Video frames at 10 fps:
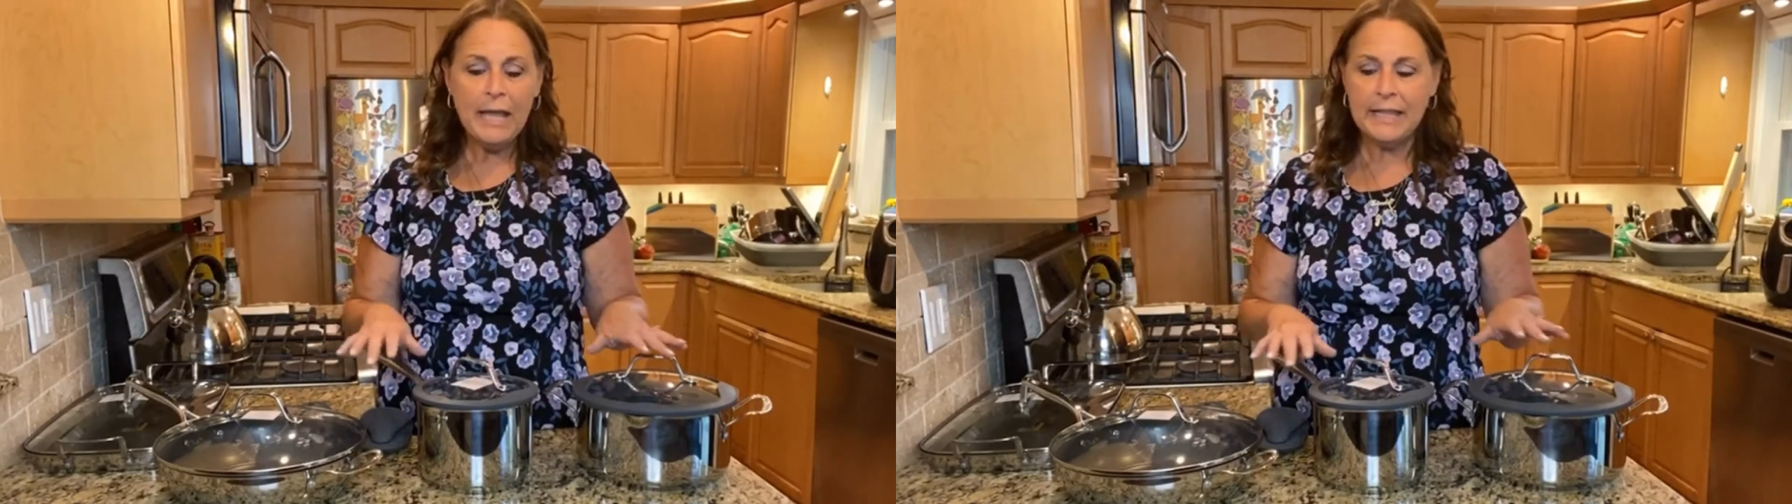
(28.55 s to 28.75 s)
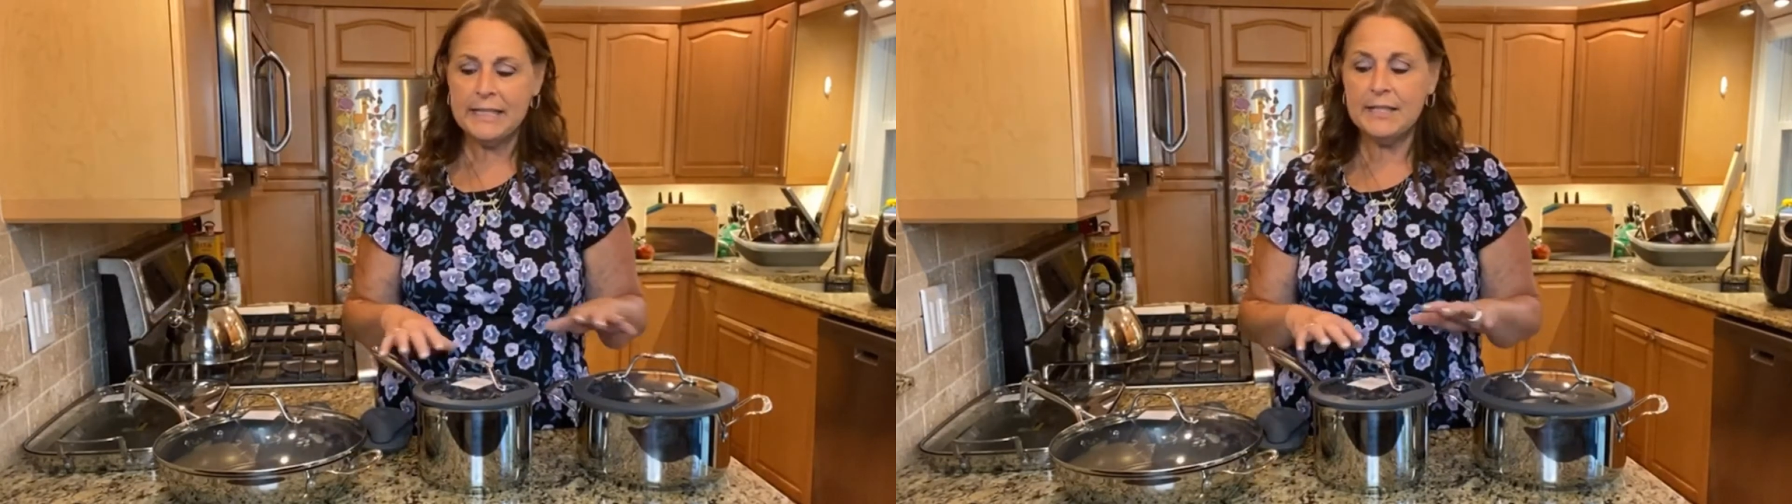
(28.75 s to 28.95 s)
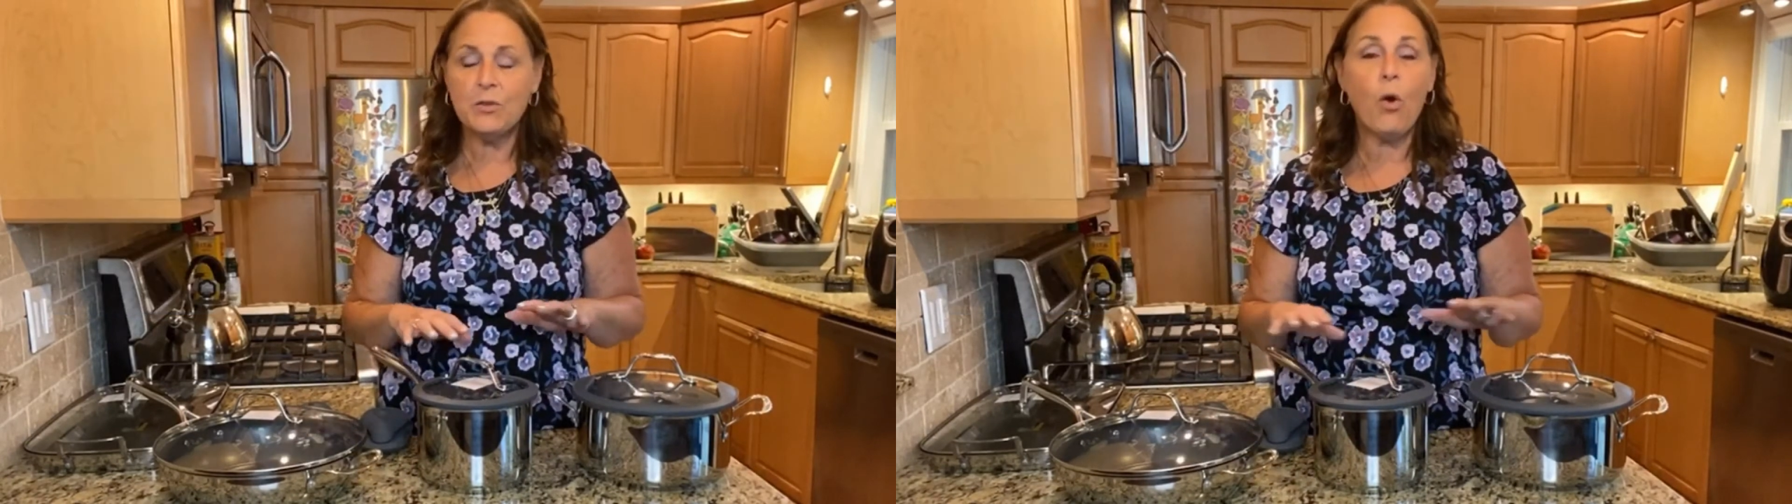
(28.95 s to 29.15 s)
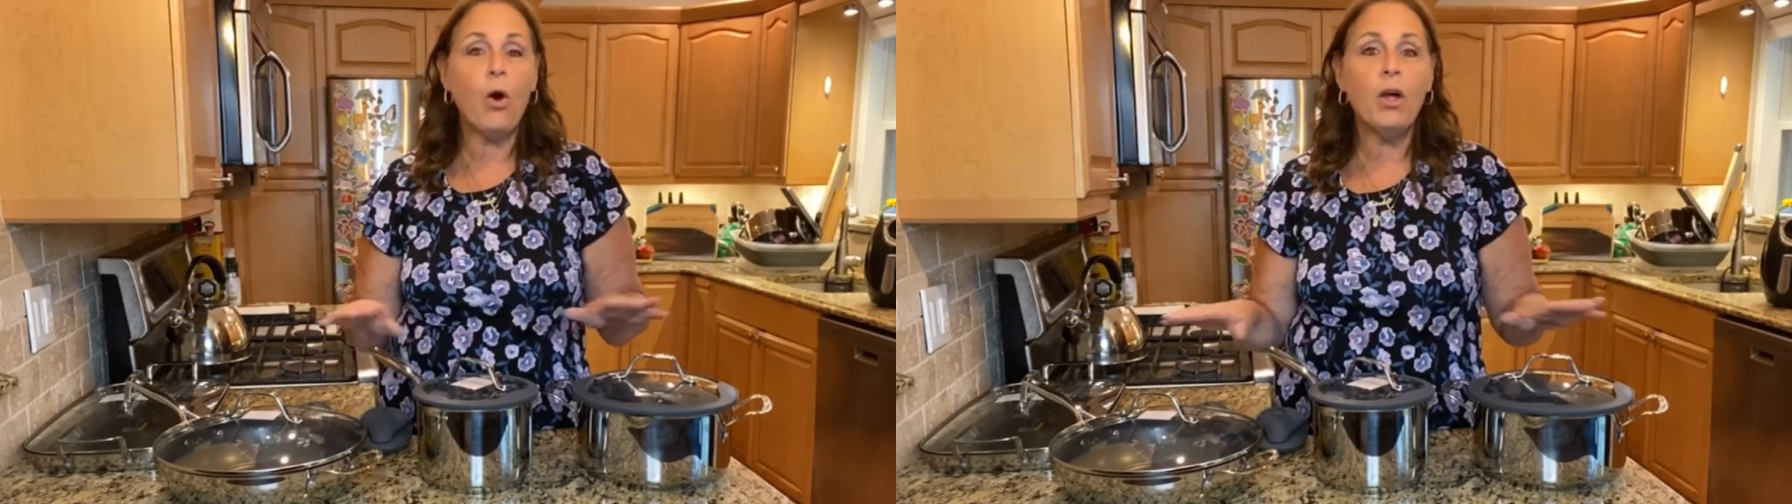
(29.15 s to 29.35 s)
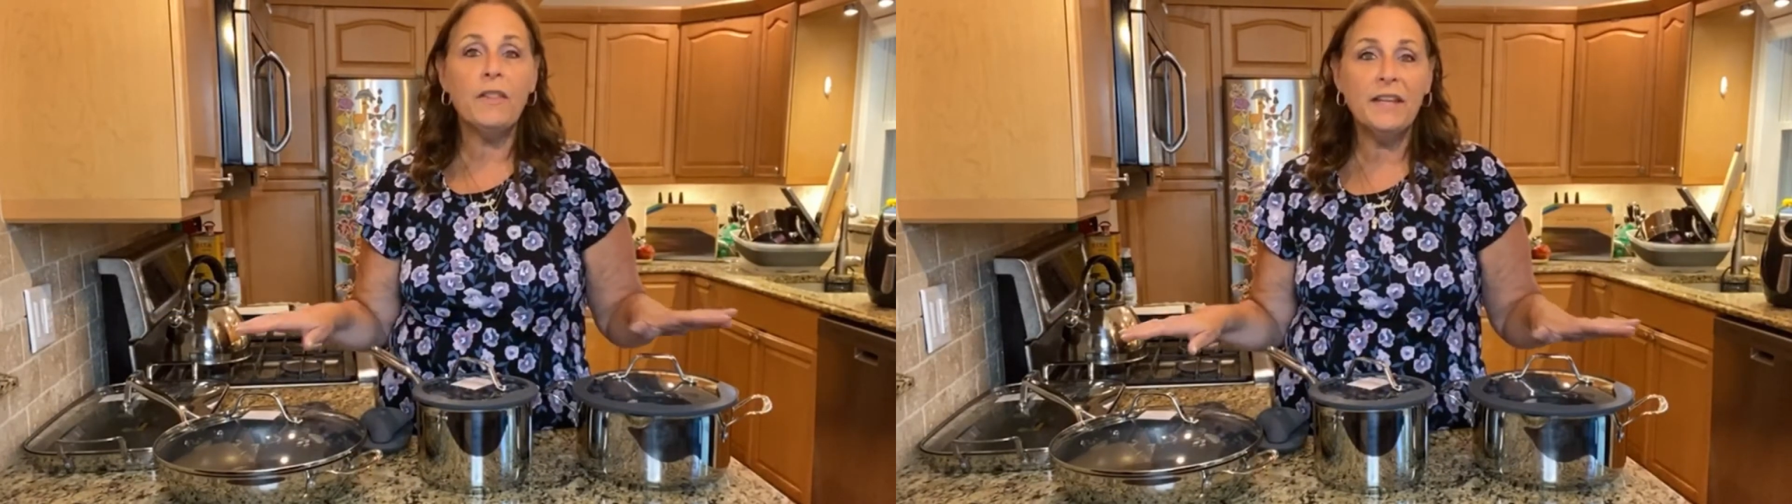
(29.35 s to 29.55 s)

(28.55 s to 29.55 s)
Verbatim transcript: this is all the